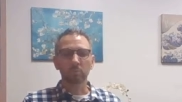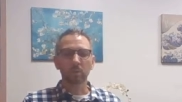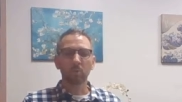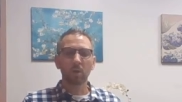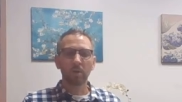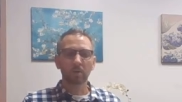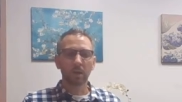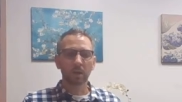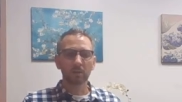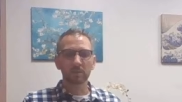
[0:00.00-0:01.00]
We want
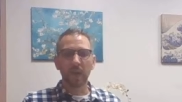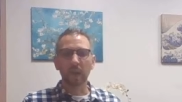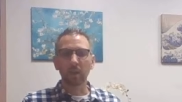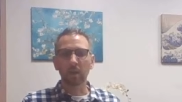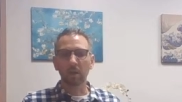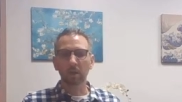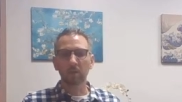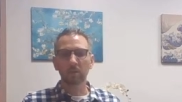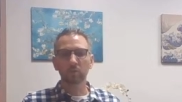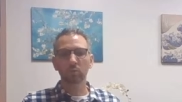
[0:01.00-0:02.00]
a dialogue
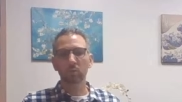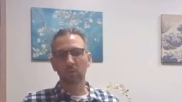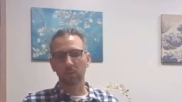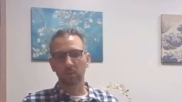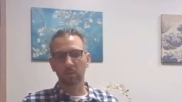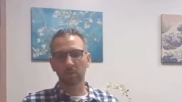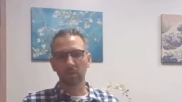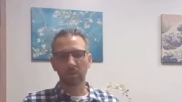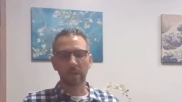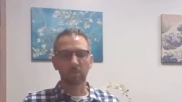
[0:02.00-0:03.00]
to occur,
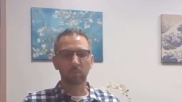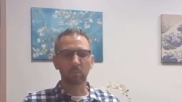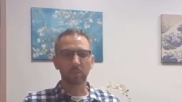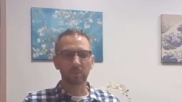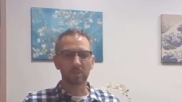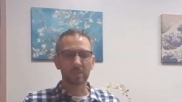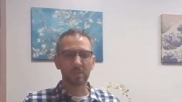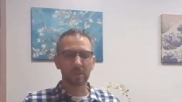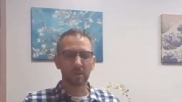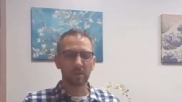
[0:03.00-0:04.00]
that we want to
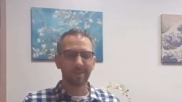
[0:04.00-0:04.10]
see